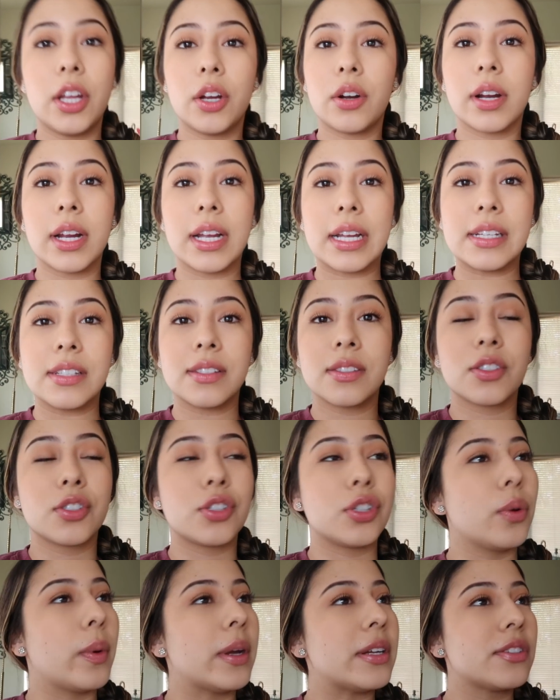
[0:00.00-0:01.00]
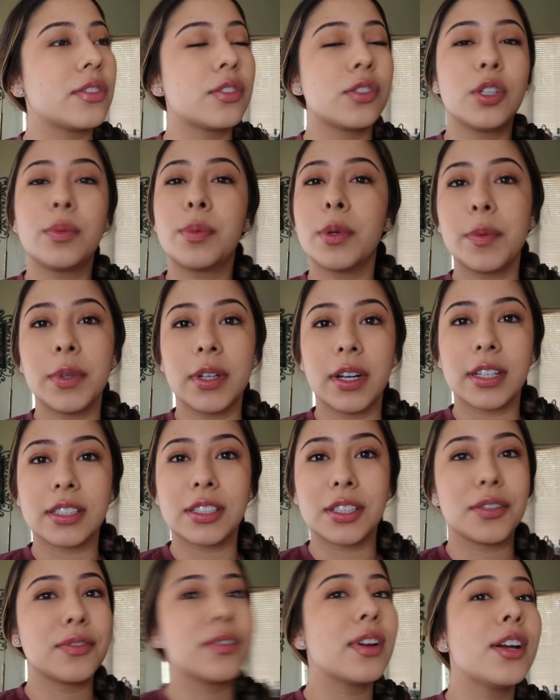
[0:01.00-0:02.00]
Here is to a super
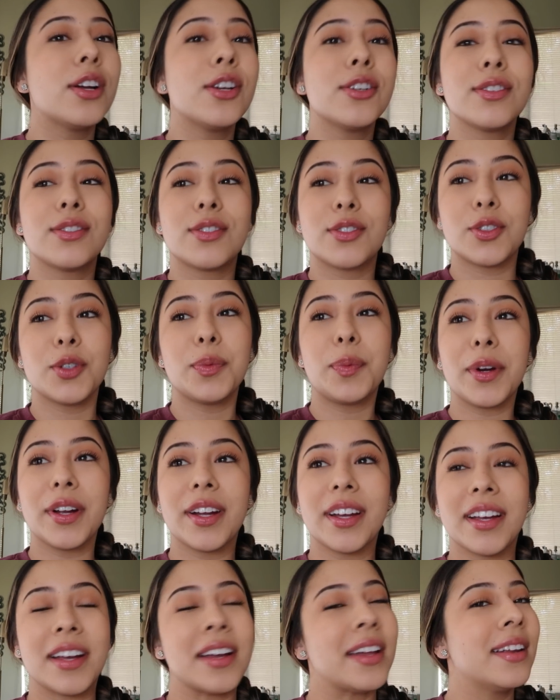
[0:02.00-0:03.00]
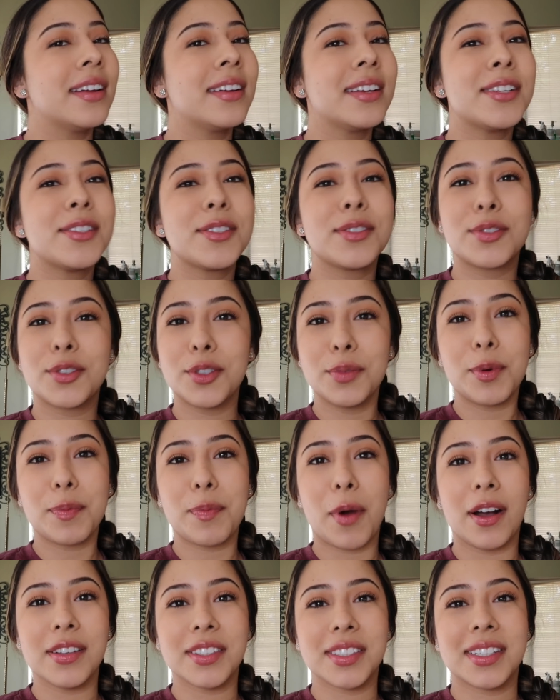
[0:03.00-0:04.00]
productive, super good, super
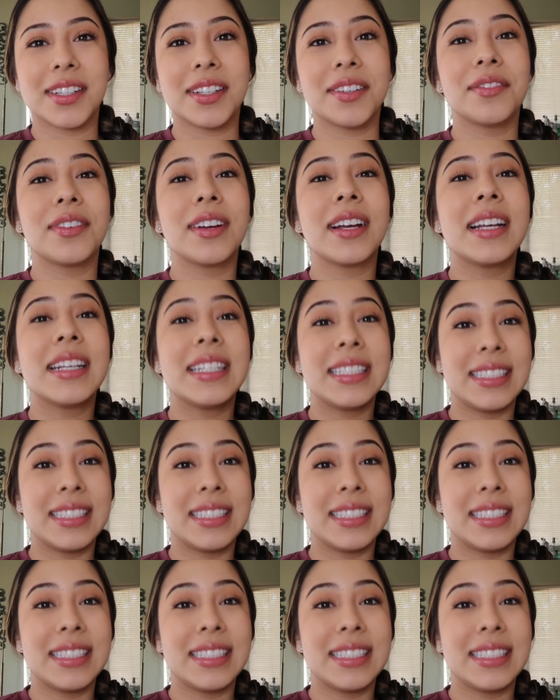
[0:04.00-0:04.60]
positive